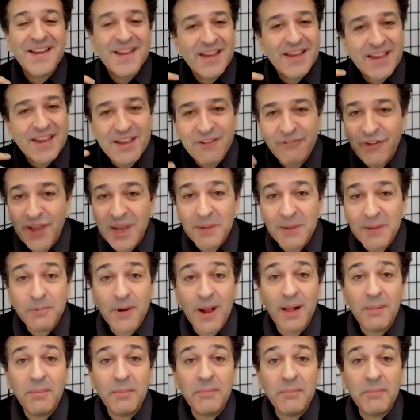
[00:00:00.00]
If any
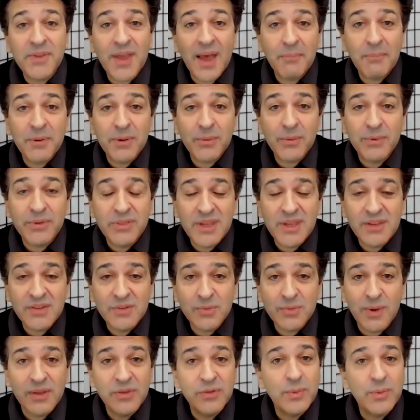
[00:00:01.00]
problems happen with
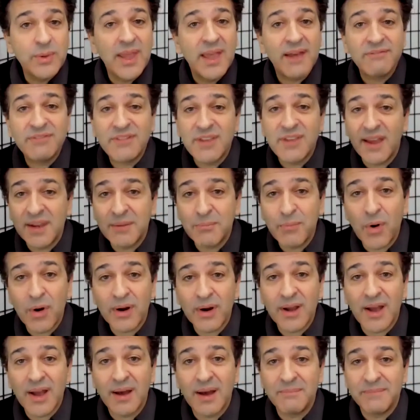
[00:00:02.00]
these ones, we have 10 more
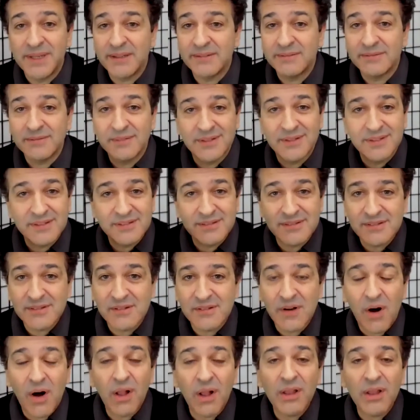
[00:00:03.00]
coming,
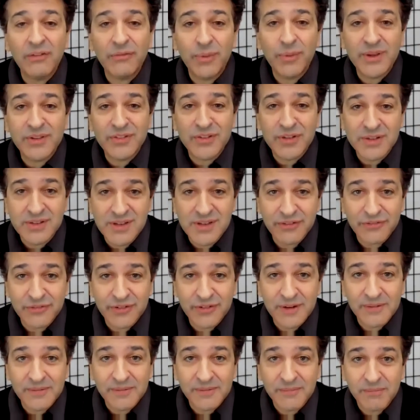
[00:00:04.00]
all of which are
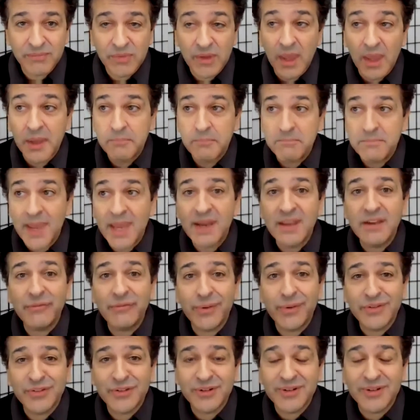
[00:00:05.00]
different, and many of
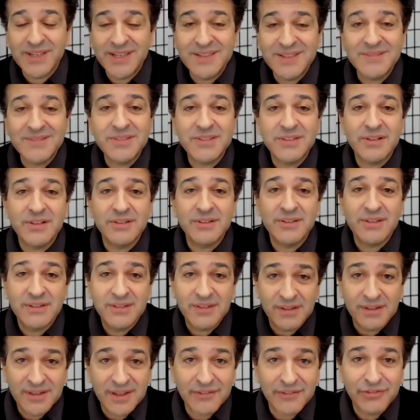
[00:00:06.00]
which are easier to
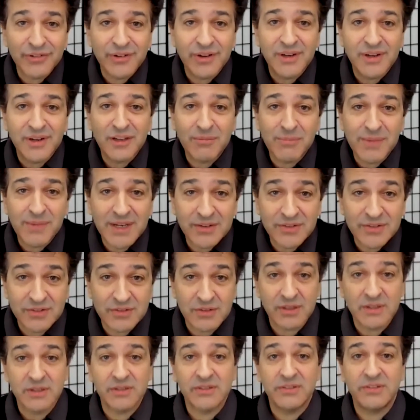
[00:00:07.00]
deliver and
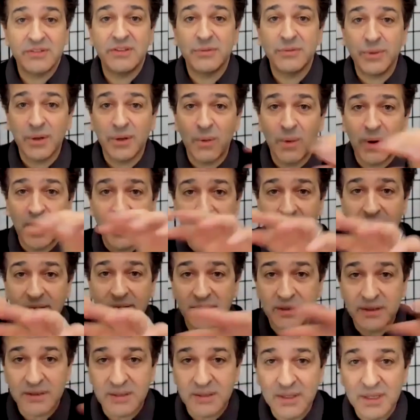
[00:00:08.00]
administer because these required
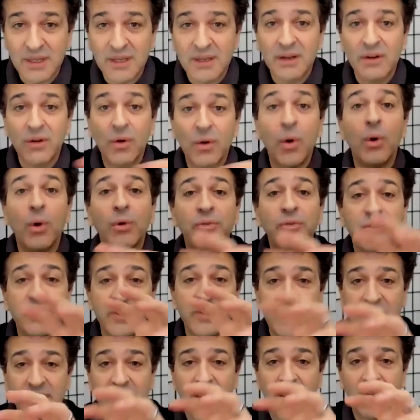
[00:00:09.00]
a cold
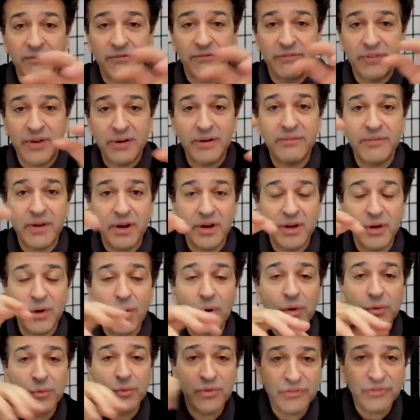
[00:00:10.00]
chain, very, very
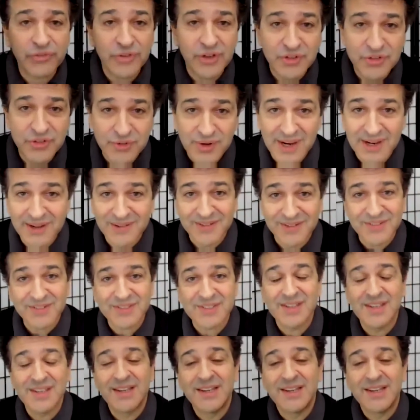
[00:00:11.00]
cold refrigerators